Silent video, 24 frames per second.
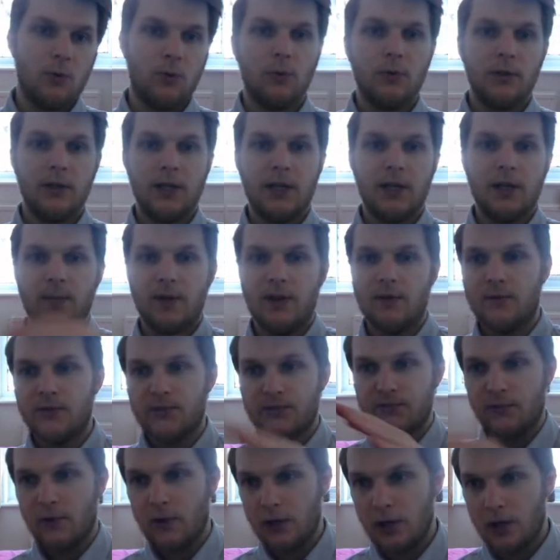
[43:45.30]
all eager
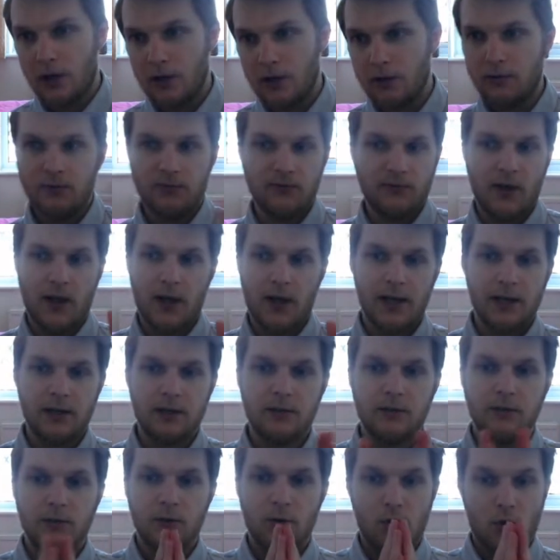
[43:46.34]
beavers follow,
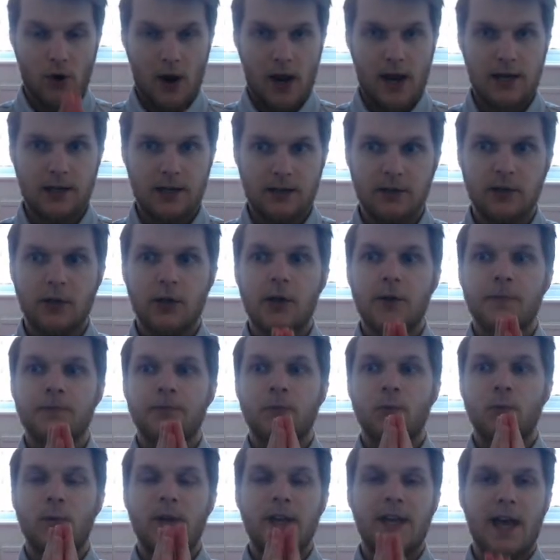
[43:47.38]
fine, great.
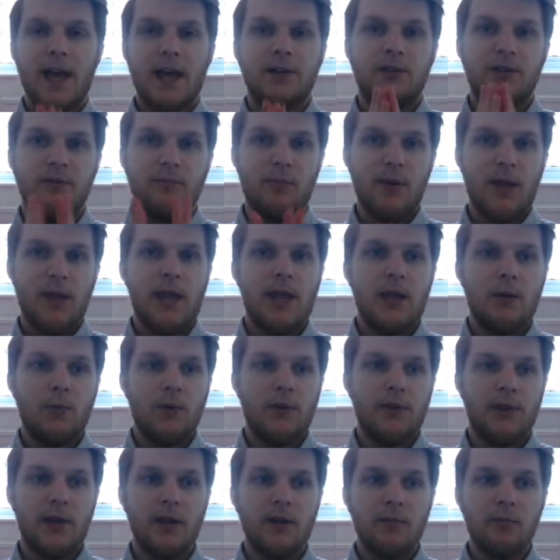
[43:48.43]
We get to B,
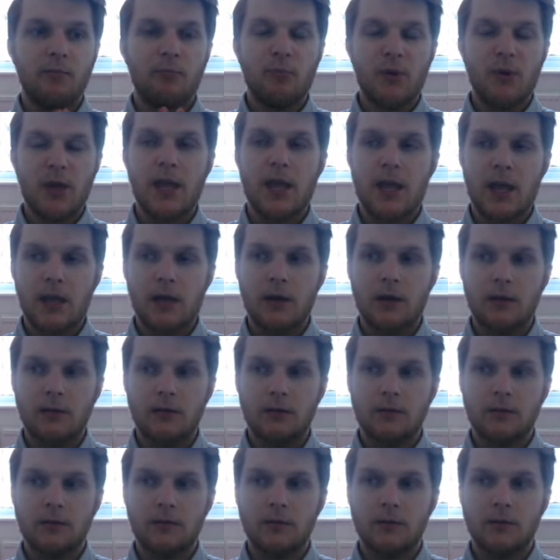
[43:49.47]
we think B.
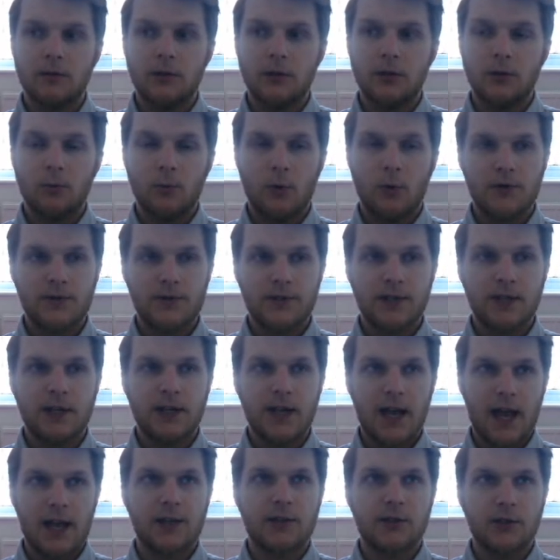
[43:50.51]
What's the
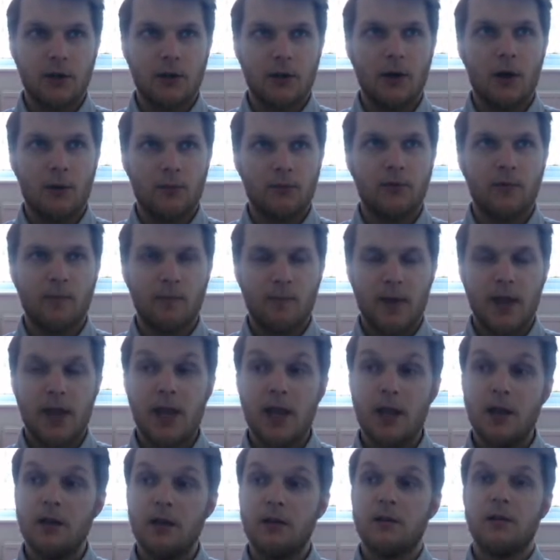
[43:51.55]
next note up from
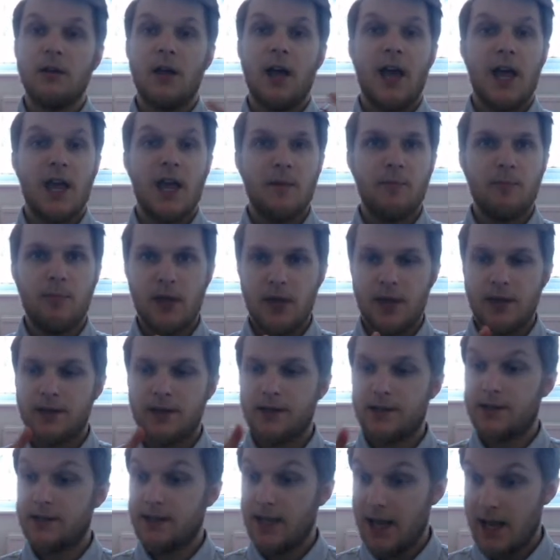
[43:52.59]
B? A, B,
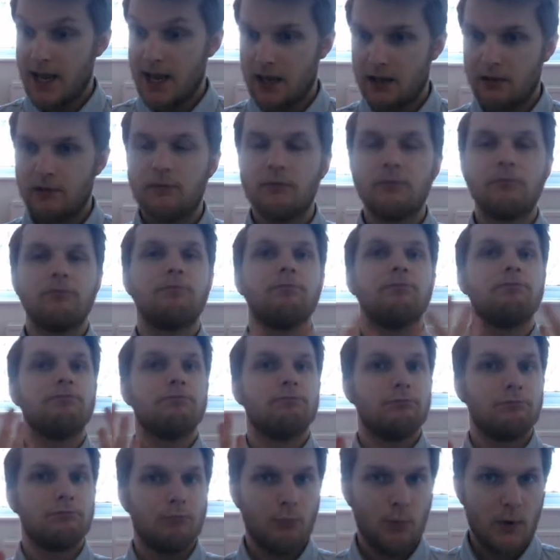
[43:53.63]
C.
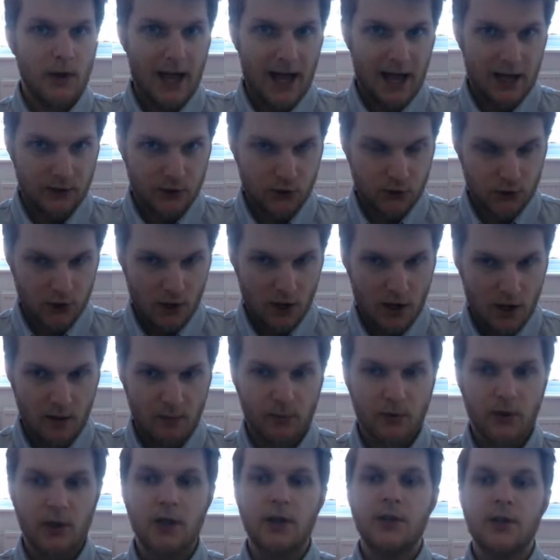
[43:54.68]
We add a
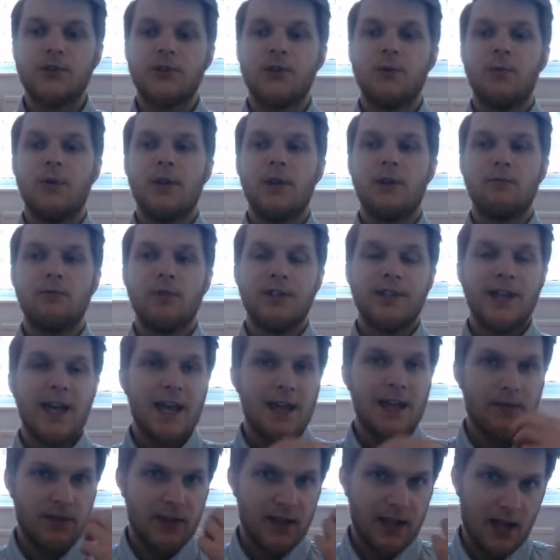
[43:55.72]
sharp, so we
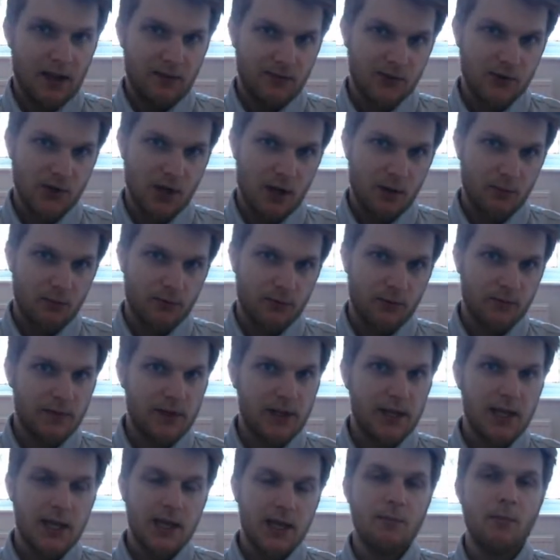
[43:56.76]
retain the F sharp from
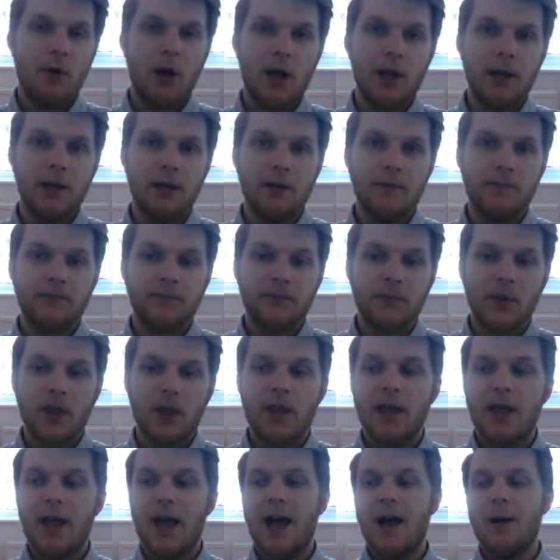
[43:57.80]
the E minor,
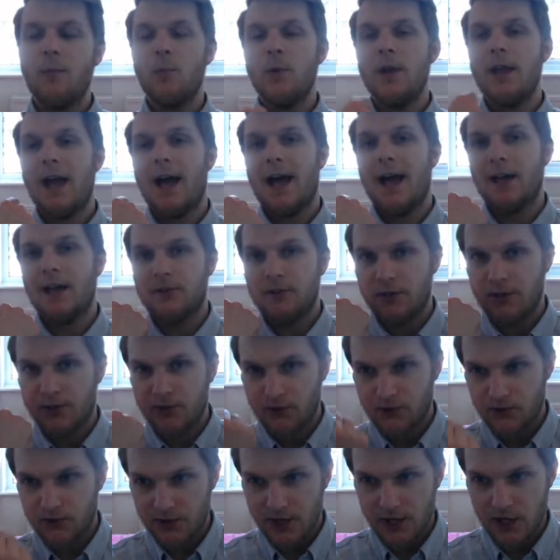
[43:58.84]
and we add a
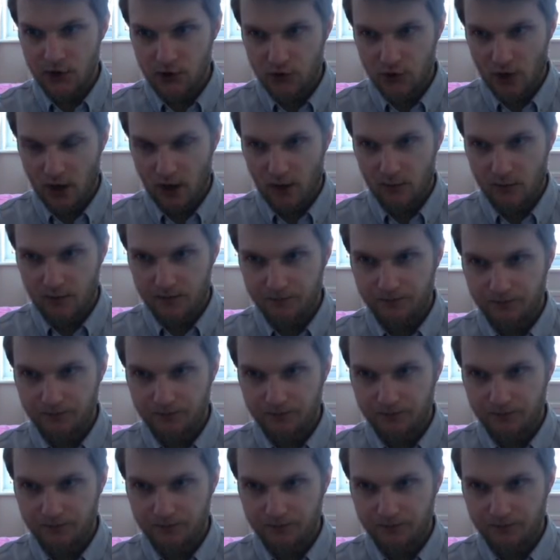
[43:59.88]
C sharp.